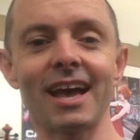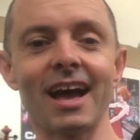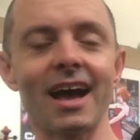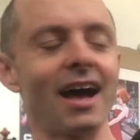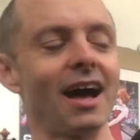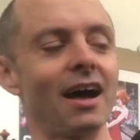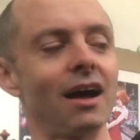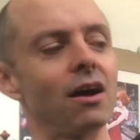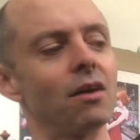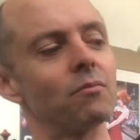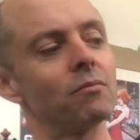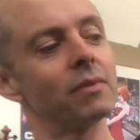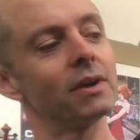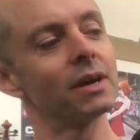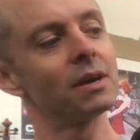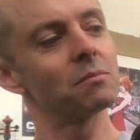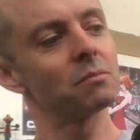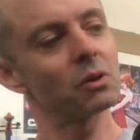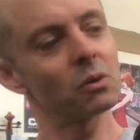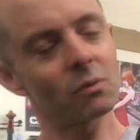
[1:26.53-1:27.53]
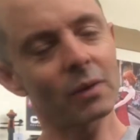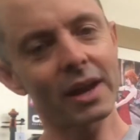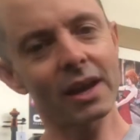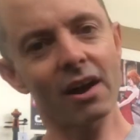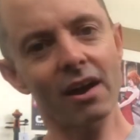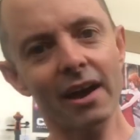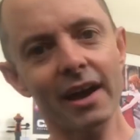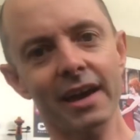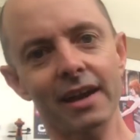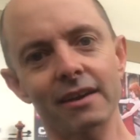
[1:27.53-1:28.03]
but when
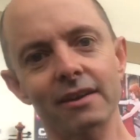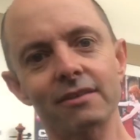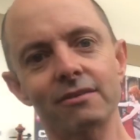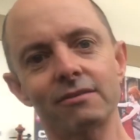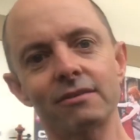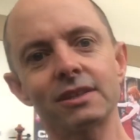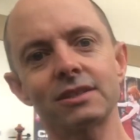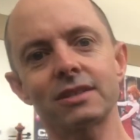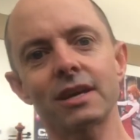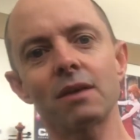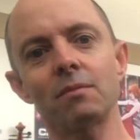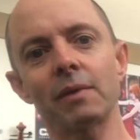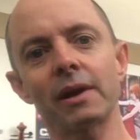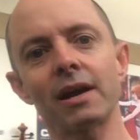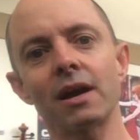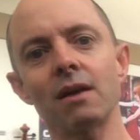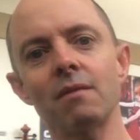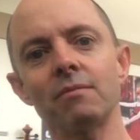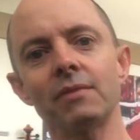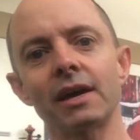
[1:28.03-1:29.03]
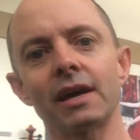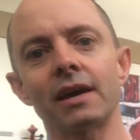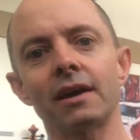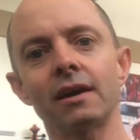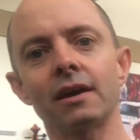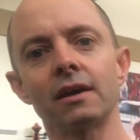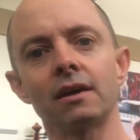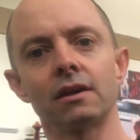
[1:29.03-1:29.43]
I reach out my arm there,